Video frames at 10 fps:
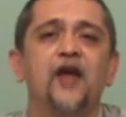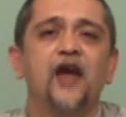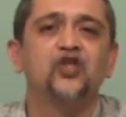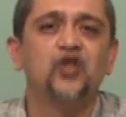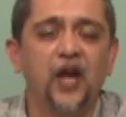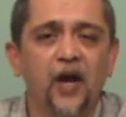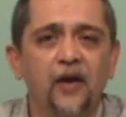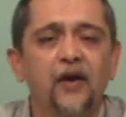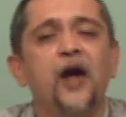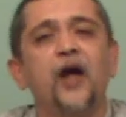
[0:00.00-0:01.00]
next
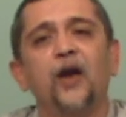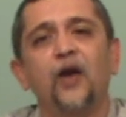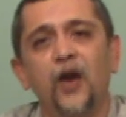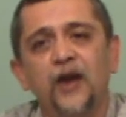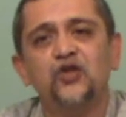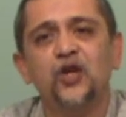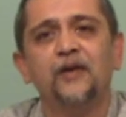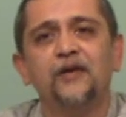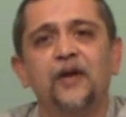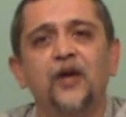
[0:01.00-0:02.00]
year,
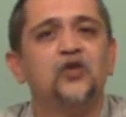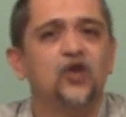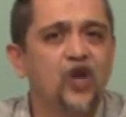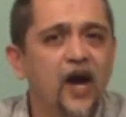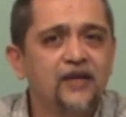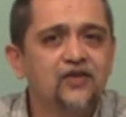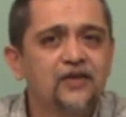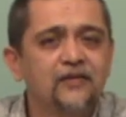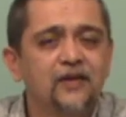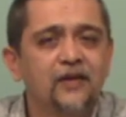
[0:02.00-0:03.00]
later,
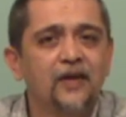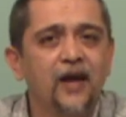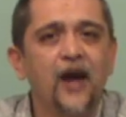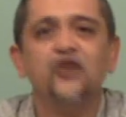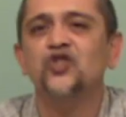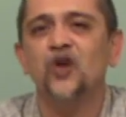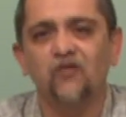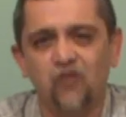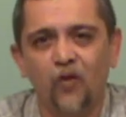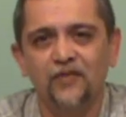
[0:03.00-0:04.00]
tonight, and so
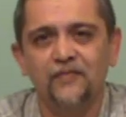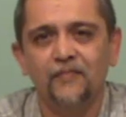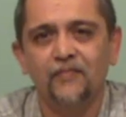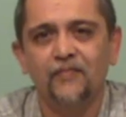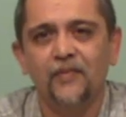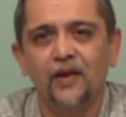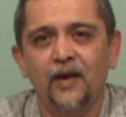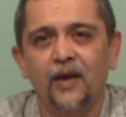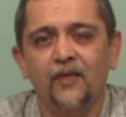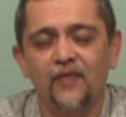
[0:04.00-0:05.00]
forth.
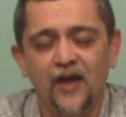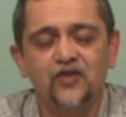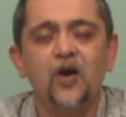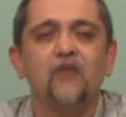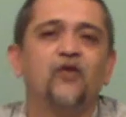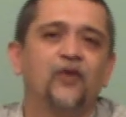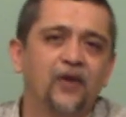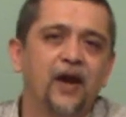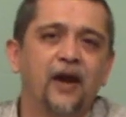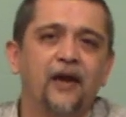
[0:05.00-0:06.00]
That's all for
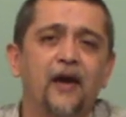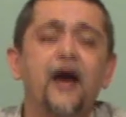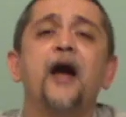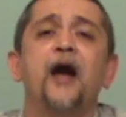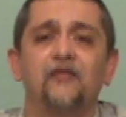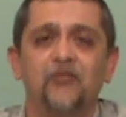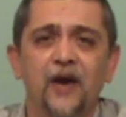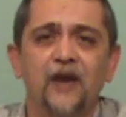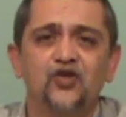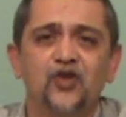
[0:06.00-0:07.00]
today. Have a
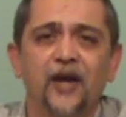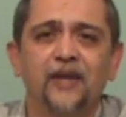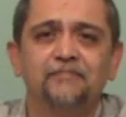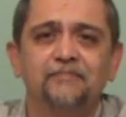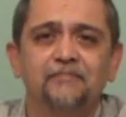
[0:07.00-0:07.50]
nice day.